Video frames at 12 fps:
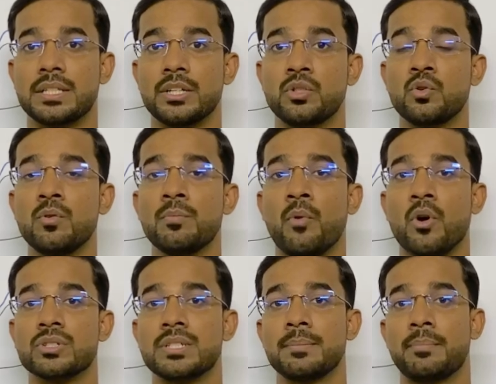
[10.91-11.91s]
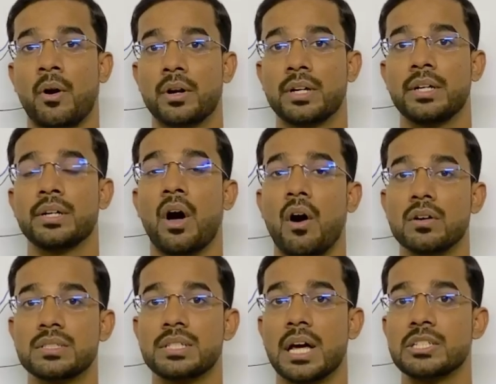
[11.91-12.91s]
the two most important
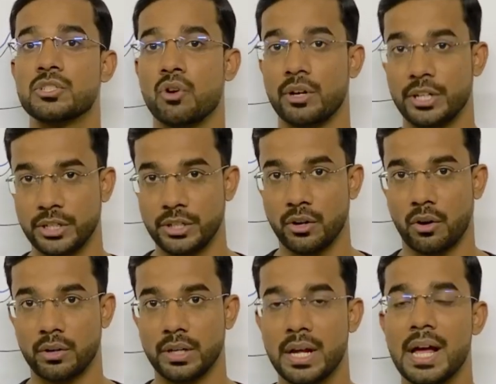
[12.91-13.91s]
oxazolidinone,